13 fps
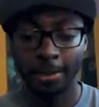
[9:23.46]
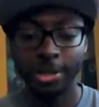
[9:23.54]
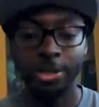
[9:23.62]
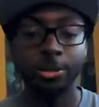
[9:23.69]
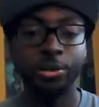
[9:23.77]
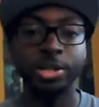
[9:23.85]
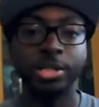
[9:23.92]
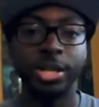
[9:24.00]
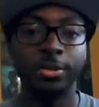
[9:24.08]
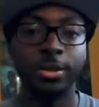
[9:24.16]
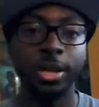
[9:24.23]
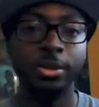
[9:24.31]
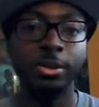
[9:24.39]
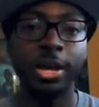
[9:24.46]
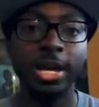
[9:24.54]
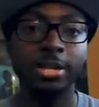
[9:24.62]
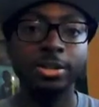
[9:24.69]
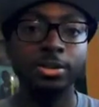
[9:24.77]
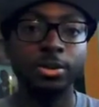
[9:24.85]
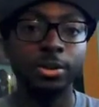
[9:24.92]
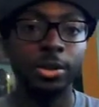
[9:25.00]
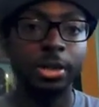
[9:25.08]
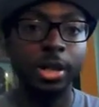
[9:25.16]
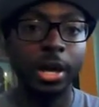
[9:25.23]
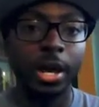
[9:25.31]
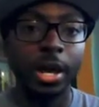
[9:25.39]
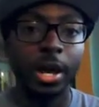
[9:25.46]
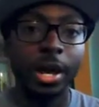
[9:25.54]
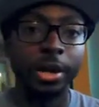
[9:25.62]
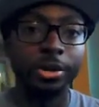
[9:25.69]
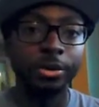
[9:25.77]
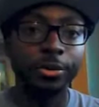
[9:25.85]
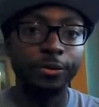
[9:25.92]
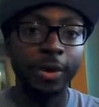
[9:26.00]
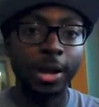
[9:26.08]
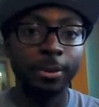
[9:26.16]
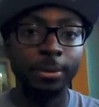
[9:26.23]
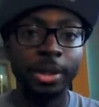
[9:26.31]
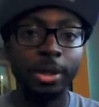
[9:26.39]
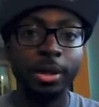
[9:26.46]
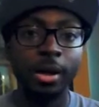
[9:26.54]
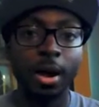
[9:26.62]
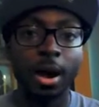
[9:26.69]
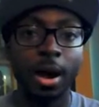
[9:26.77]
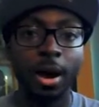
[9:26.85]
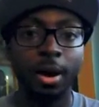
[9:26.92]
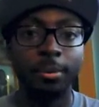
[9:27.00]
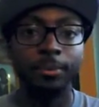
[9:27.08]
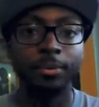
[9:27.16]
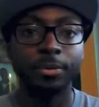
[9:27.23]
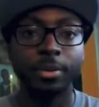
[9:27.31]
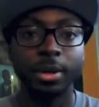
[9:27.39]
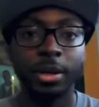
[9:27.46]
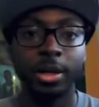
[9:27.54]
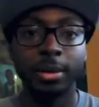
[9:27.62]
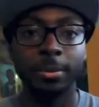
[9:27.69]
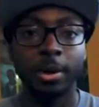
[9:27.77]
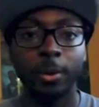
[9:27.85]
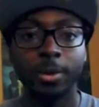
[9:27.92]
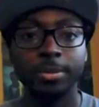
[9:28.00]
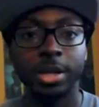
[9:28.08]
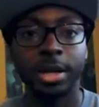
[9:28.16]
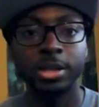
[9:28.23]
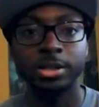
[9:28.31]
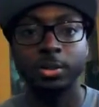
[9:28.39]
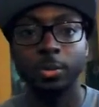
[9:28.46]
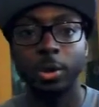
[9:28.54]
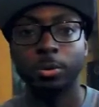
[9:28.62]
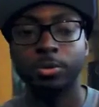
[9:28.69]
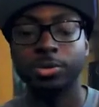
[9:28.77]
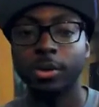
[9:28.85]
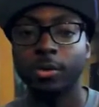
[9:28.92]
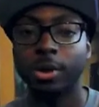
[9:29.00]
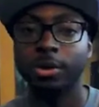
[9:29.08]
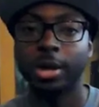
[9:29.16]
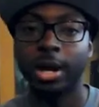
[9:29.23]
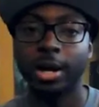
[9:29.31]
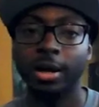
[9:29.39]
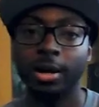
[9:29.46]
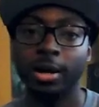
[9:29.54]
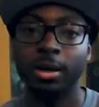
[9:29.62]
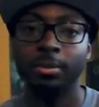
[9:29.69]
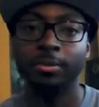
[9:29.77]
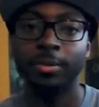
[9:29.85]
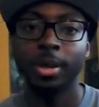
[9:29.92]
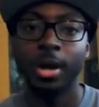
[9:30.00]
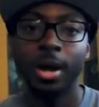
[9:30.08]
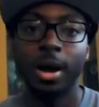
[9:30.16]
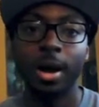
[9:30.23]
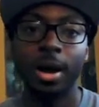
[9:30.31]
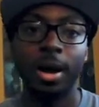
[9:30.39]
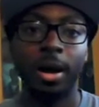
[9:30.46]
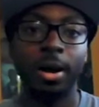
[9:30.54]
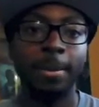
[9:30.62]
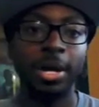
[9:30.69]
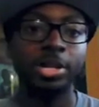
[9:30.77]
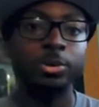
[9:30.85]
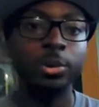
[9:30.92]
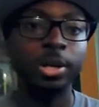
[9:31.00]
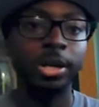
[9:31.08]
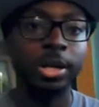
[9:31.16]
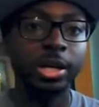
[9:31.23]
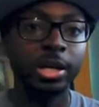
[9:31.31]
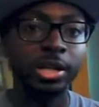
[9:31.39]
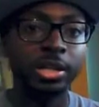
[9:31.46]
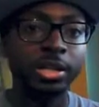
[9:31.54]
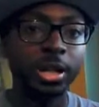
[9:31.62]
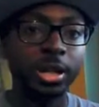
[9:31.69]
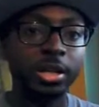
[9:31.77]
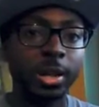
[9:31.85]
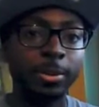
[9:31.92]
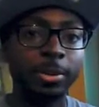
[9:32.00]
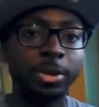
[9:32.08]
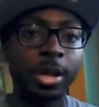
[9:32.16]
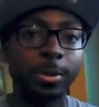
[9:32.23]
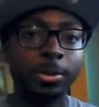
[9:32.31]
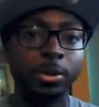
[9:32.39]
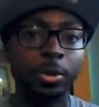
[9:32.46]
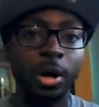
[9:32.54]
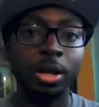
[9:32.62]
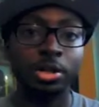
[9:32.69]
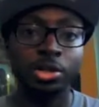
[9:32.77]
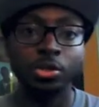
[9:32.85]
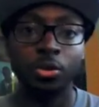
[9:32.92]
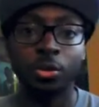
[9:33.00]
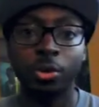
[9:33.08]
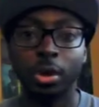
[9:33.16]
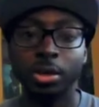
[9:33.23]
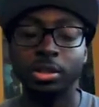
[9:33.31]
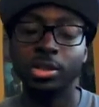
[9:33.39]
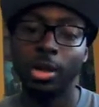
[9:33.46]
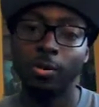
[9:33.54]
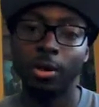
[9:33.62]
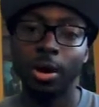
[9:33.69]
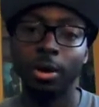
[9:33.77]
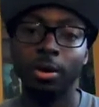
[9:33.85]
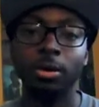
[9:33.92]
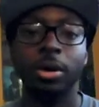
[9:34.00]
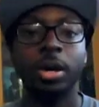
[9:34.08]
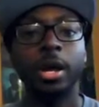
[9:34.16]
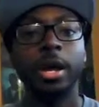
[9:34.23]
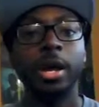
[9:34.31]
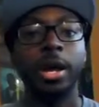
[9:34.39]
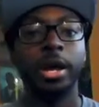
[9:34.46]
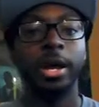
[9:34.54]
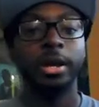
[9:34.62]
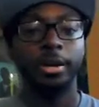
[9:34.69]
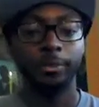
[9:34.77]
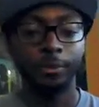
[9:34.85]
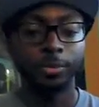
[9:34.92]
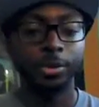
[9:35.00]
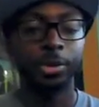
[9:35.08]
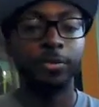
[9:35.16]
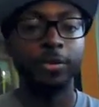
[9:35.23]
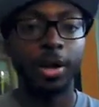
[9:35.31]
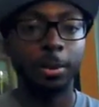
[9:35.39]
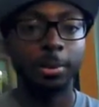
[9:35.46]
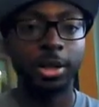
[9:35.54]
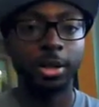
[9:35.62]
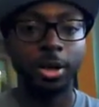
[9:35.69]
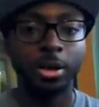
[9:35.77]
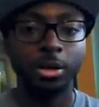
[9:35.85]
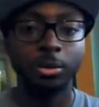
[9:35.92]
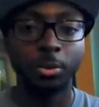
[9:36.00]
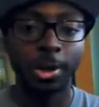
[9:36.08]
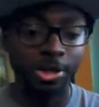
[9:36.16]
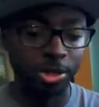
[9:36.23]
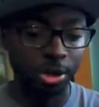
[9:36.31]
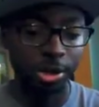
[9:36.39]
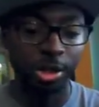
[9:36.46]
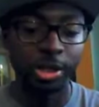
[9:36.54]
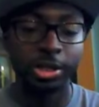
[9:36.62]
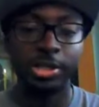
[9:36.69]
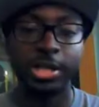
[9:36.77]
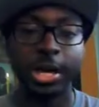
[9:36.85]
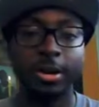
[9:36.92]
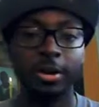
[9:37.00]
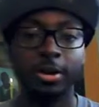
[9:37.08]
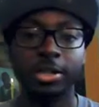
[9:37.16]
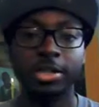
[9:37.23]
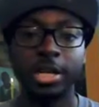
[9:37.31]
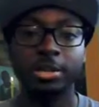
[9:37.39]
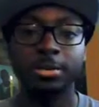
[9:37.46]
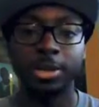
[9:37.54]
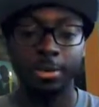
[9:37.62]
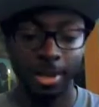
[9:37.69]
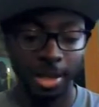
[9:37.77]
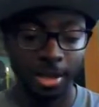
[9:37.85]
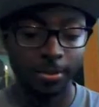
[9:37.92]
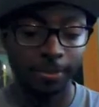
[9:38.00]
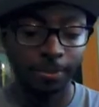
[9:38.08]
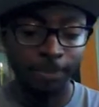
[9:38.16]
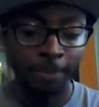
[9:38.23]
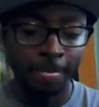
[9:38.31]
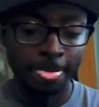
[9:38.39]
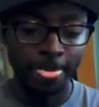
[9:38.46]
I'll be doing the same thing you guys are doing, and you can follow me. Again, my website's workwithtyrell.com. My Twitter is ww_Tyrell, and you can follow me along on my journey and see how long it takes me to make it,